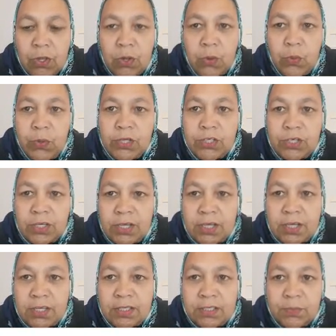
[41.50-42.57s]
which
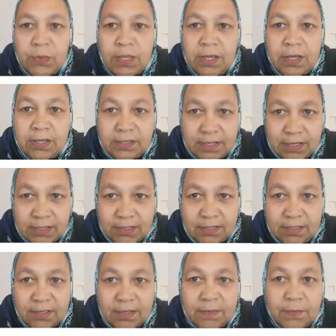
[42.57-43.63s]
is being
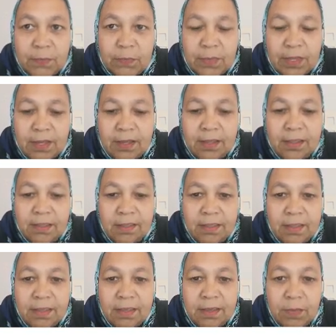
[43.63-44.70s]
addressed in
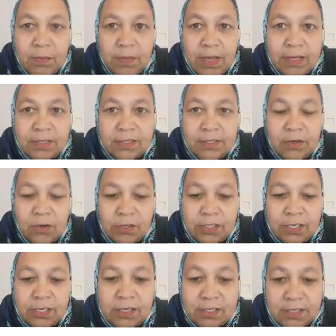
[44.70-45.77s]
the magazine
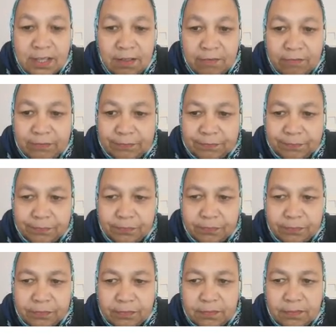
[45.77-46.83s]
article itself.
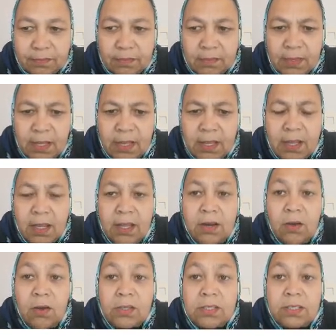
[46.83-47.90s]
An
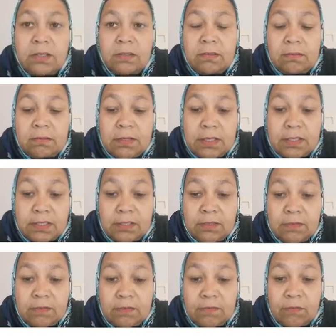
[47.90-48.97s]
article
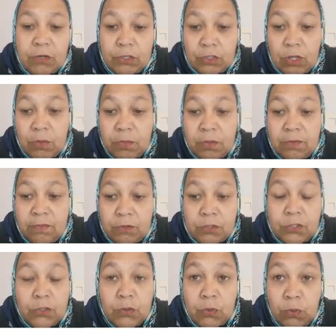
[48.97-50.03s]
written, for example, for a
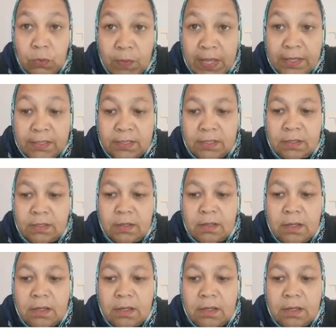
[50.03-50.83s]
school magazine